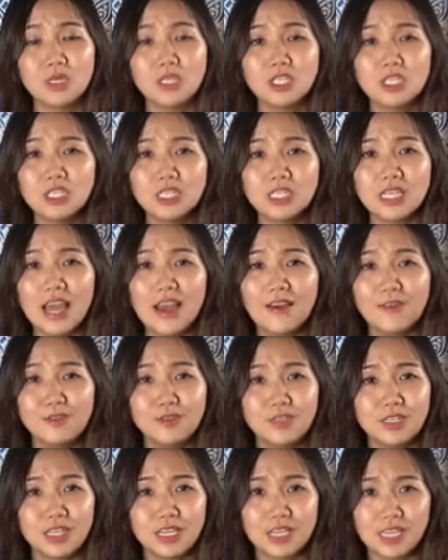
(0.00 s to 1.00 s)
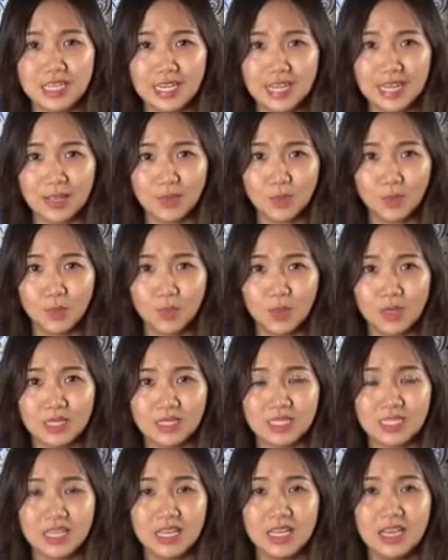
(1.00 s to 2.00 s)
We just have to turn
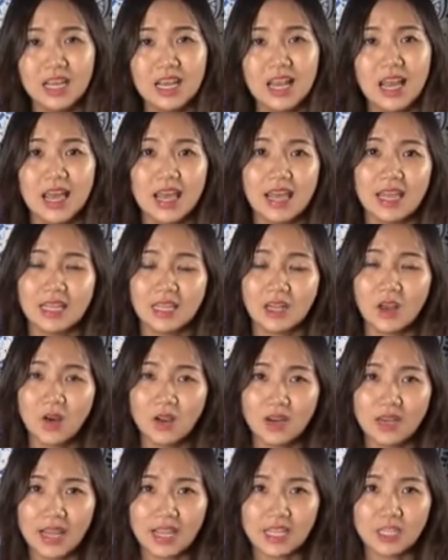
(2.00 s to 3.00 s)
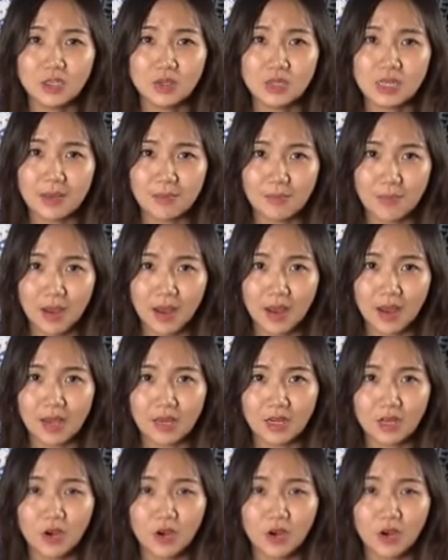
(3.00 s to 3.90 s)
inwards and connect to that part